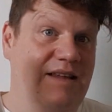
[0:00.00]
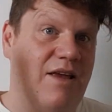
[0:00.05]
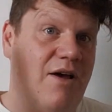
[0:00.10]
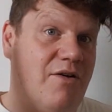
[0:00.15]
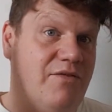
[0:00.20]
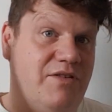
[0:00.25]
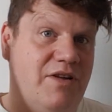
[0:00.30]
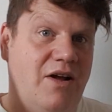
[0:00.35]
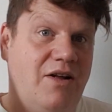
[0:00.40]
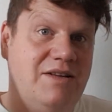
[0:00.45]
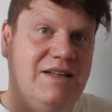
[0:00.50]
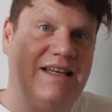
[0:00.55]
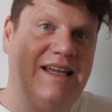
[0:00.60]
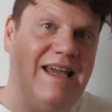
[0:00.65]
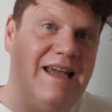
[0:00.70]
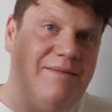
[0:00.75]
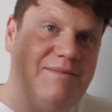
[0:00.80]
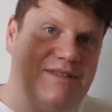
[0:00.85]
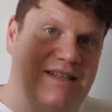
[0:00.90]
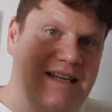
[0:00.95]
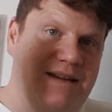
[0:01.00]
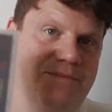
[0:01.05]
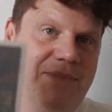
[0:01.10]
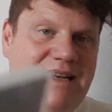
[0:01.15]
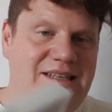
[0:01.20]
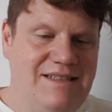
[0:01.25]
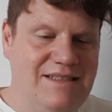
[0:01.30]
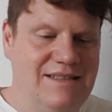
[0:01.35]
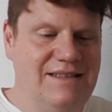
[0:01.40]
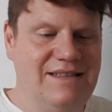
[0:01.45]
of all the games he
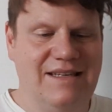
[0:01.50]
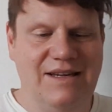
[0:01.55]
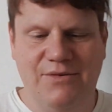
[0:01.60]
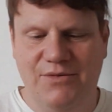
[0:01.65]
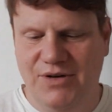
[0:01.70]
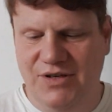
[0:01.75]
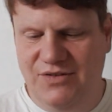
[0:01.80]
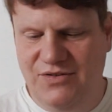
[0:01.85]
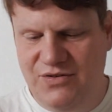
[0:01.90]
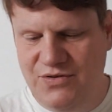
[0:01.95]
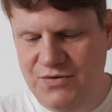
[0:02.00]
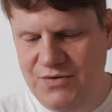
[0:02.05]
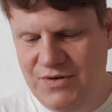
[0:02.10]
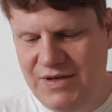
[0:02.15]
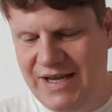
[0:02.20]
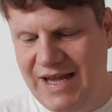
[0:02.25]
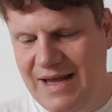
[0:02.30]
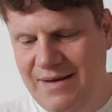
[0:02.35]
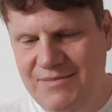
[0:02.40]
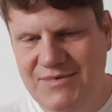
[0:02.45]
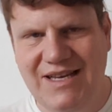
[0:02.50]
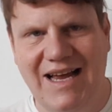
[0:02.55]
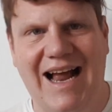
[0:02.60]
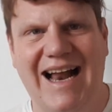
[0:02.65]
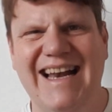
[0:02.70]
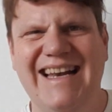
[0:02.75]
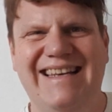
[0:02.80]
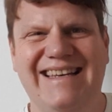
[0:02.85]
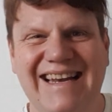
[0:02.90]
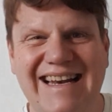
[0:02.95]
mentioned, there were 2 games
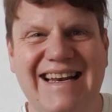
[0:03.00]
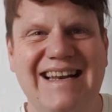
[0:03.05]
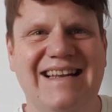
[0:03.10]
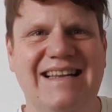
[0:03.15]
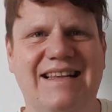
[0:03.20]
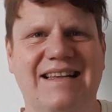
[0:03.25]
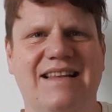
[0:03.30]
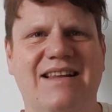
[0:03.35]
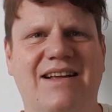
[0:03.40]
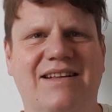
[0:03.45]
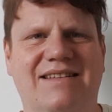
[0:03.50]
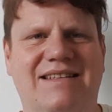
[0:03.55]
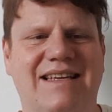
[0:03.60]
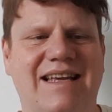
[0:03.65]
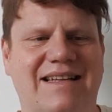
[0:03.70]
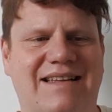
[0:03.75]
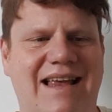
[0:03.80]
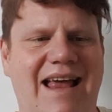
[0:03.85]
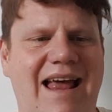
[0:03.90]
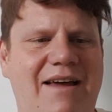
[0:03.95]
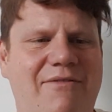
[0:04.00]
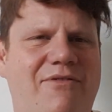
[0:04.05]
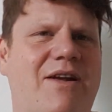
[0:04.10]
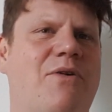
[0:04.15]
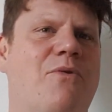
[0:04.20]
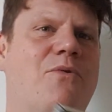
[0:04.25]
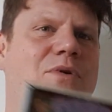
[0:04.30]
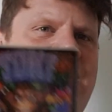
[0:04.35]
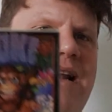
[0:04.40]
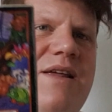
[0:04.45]
I not yet have
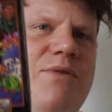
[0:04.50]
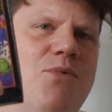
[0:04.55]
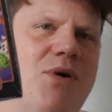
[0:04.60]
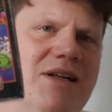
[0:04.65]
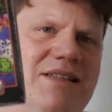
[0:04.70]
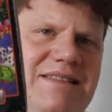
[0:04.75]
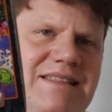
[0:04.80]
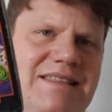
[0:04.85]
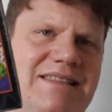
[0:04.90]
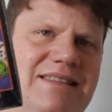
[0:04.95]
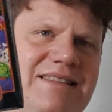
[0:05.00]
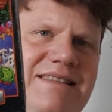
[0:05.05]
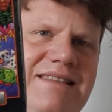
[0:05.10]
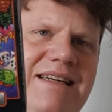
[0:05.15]
and really wanted.